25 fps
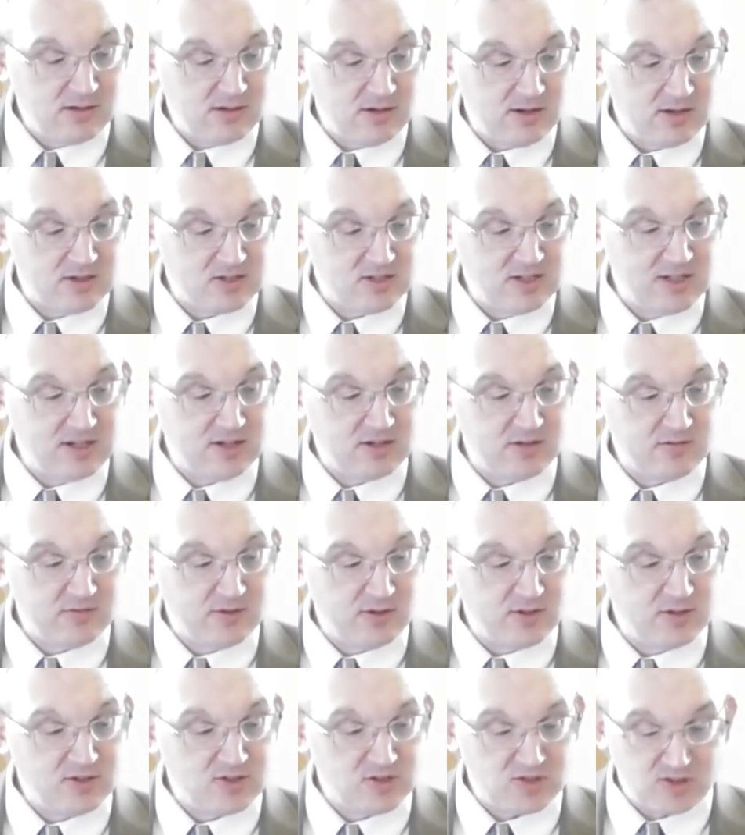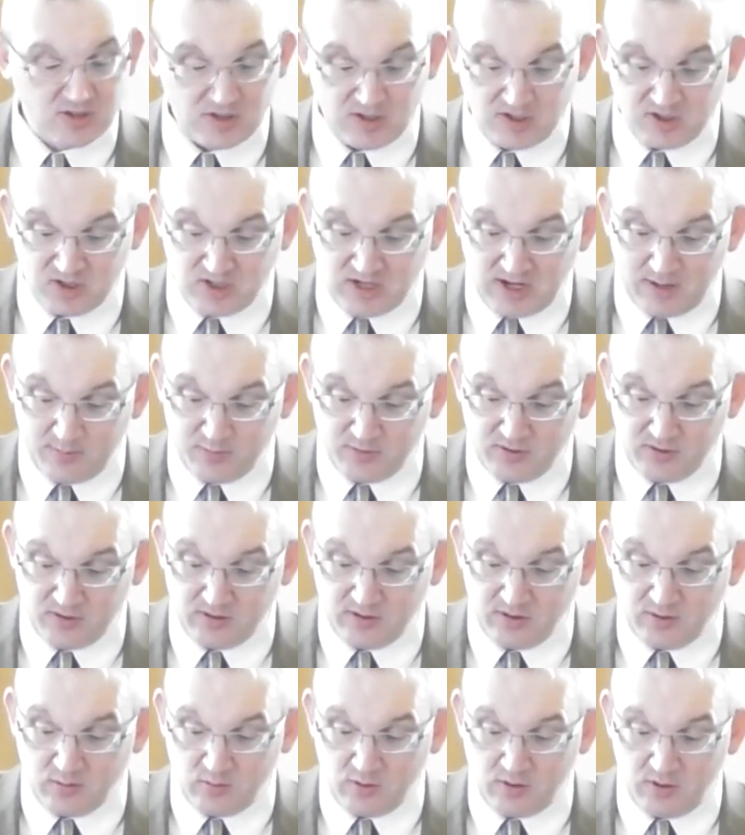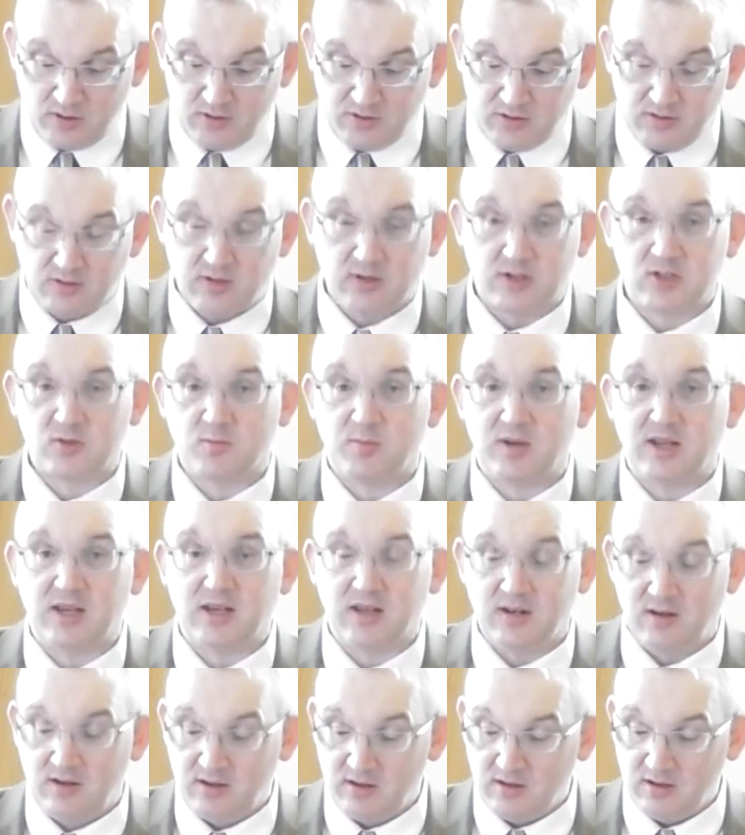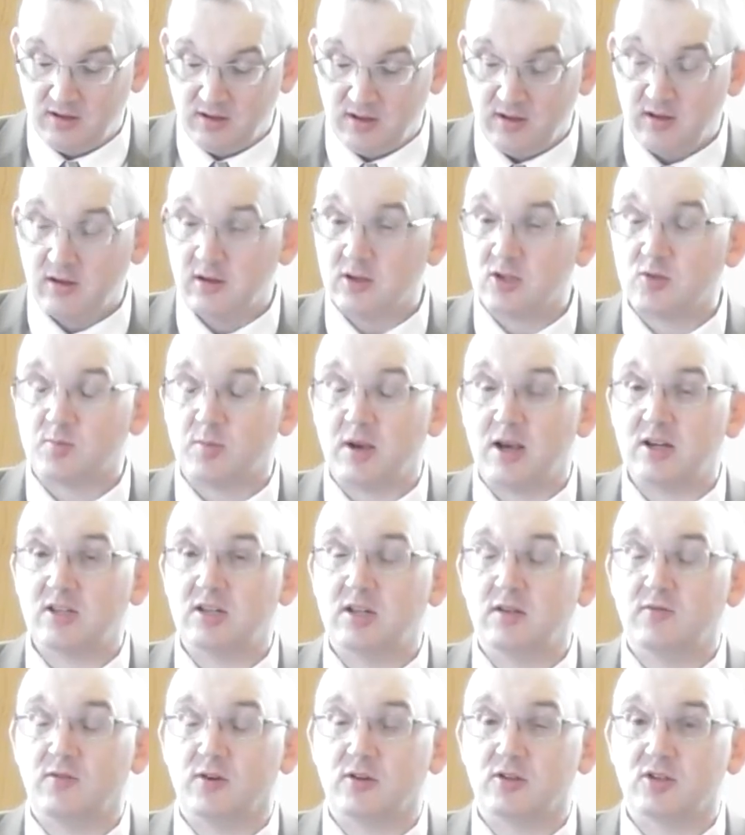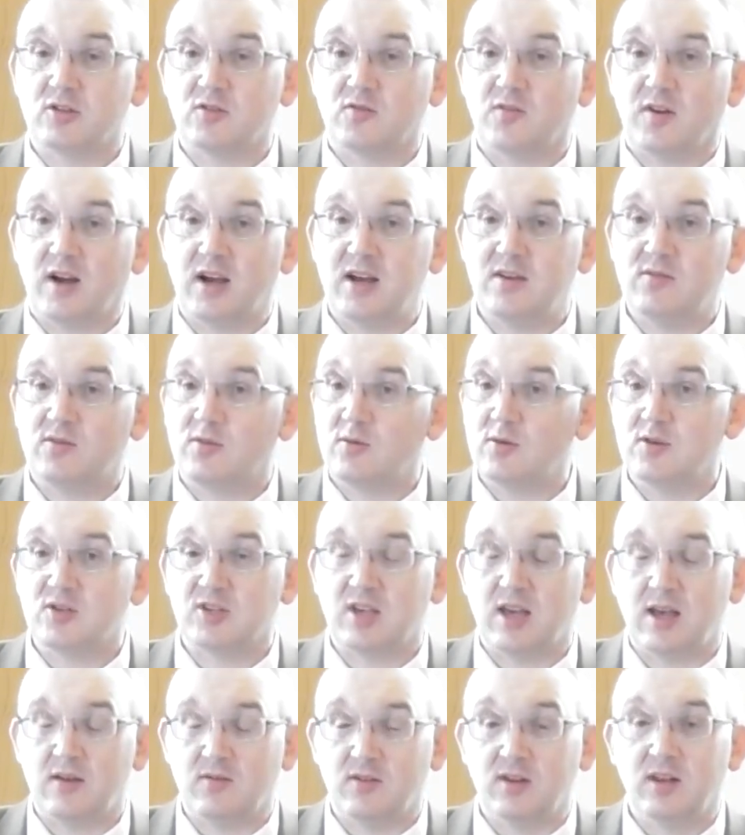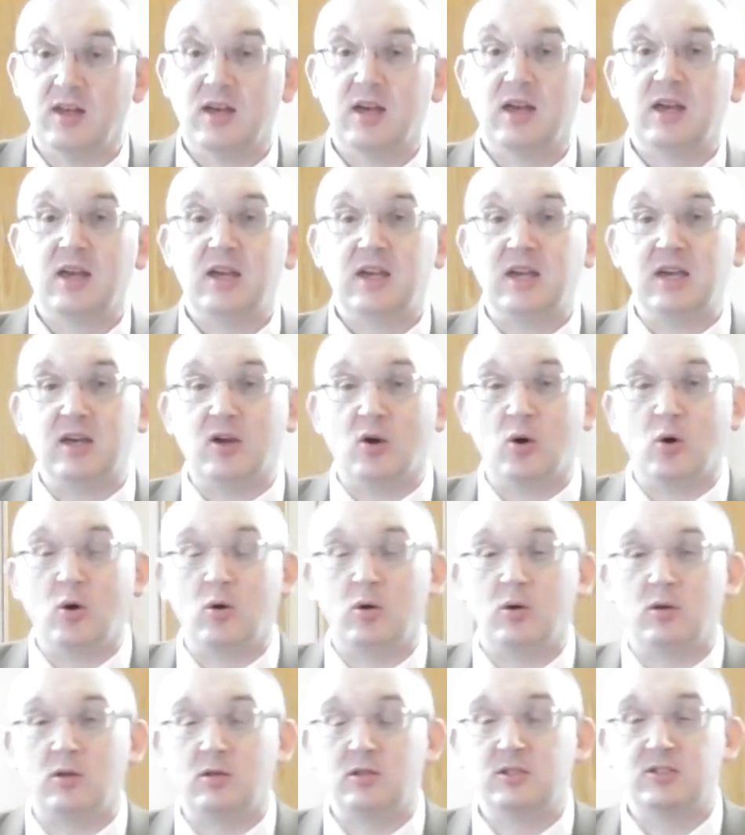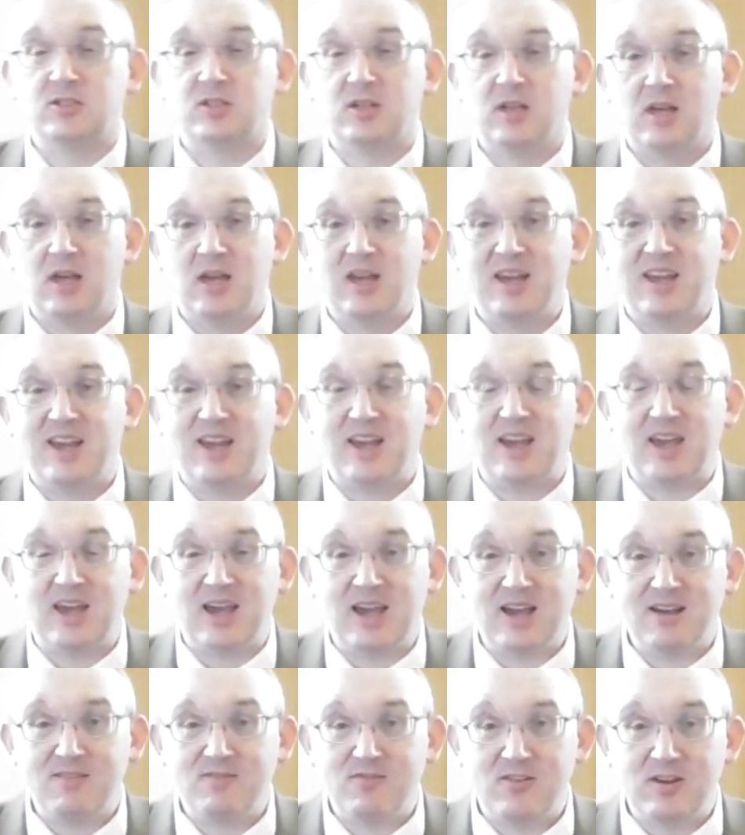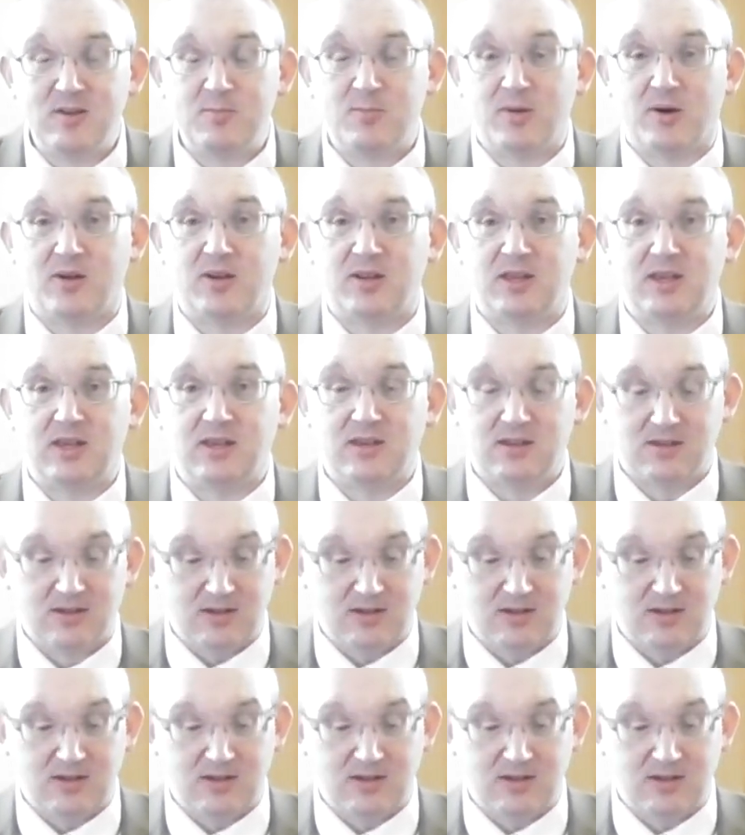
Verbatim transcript: as later verses in the chapter go on to explain, especially verses 5 through 7, he calls everybody